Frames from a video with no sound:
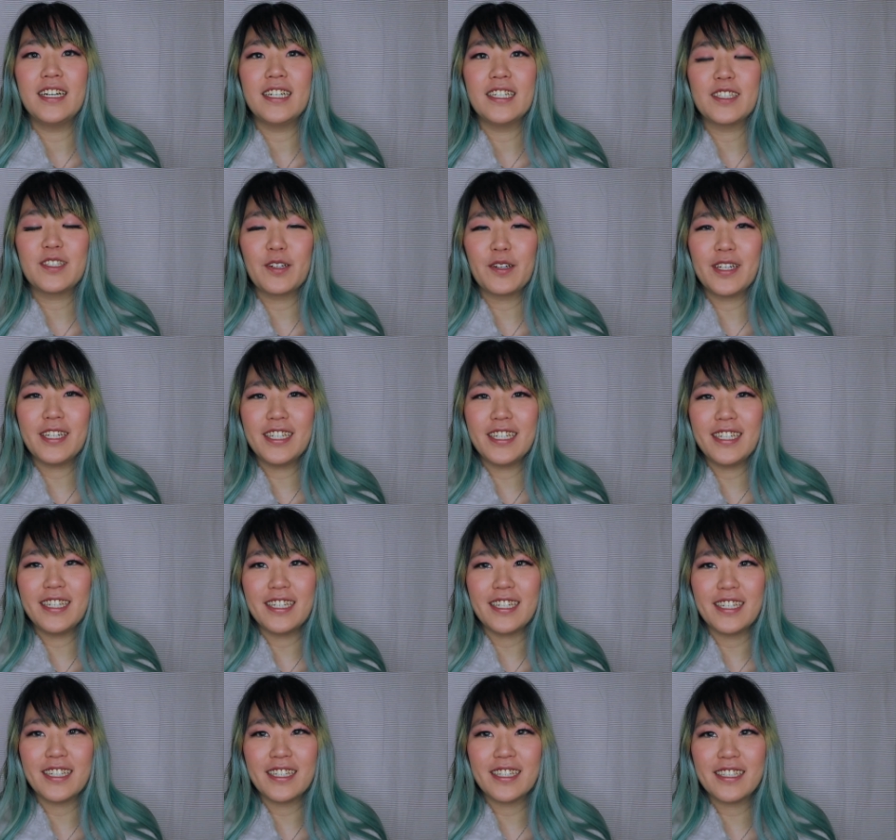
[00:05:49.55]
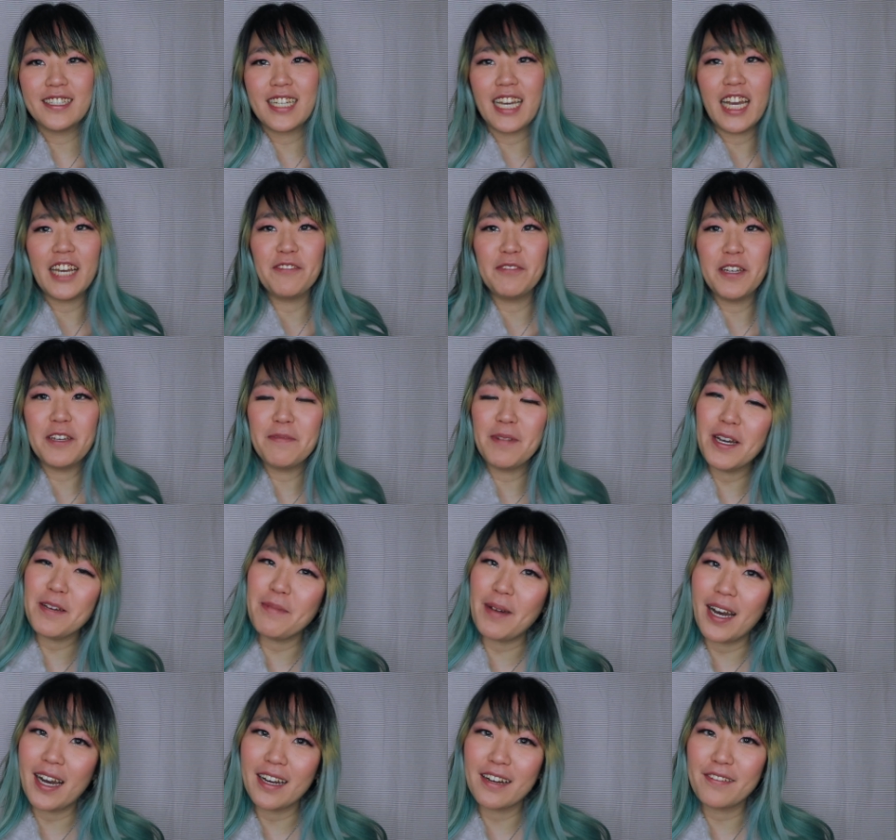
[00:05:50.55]
So he gave me my
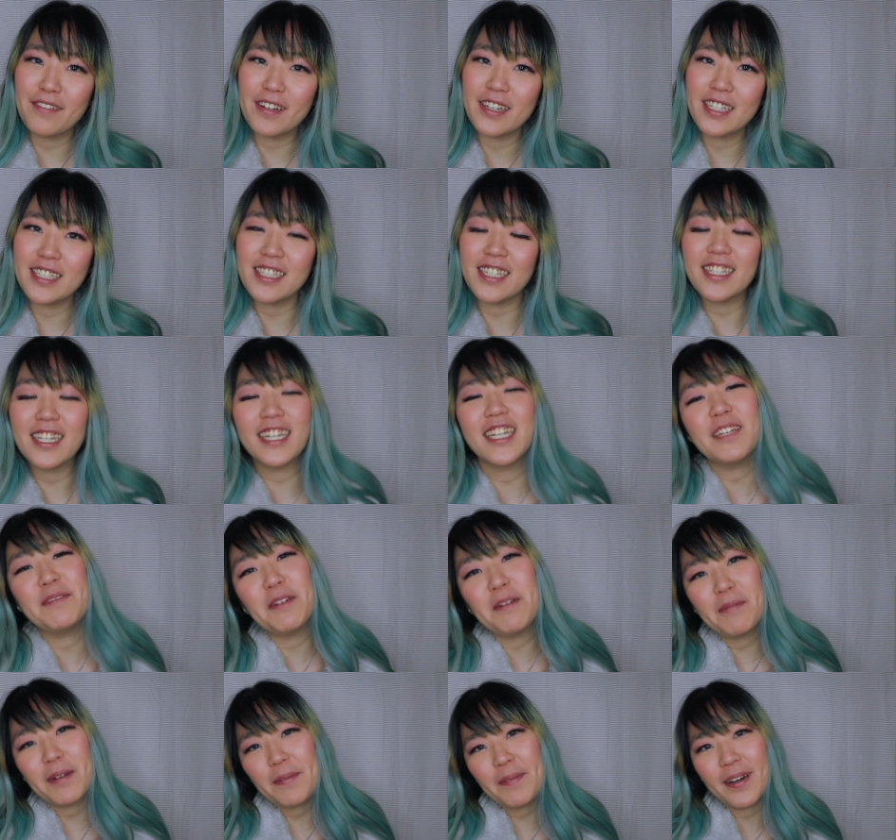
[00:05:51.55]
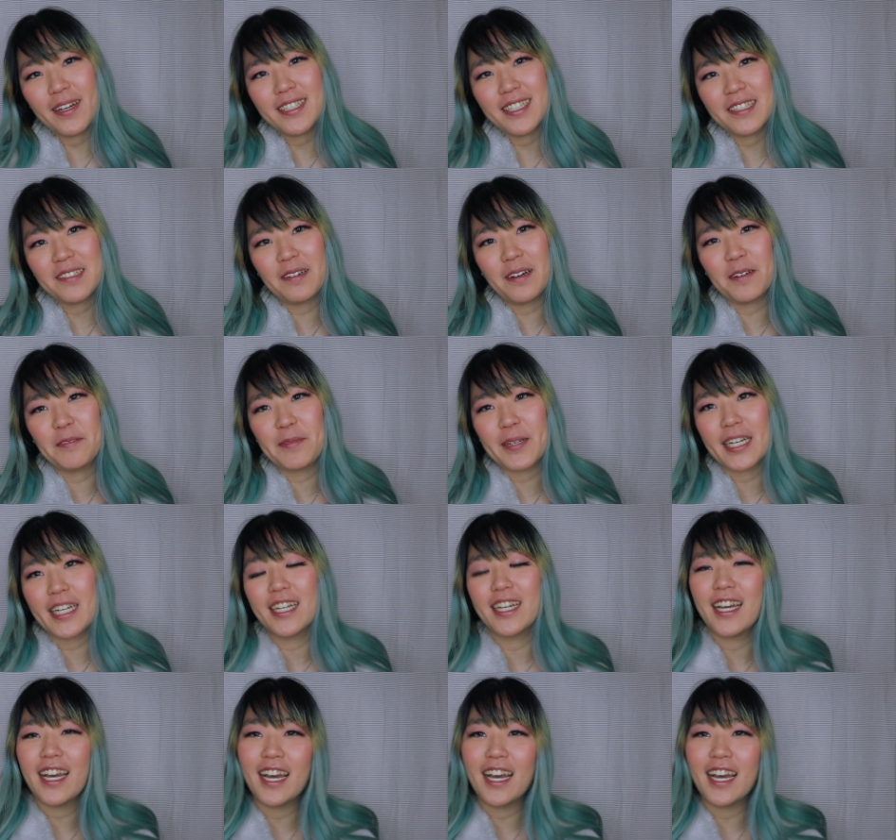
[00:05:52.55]
bag first and then he put my poncho on me.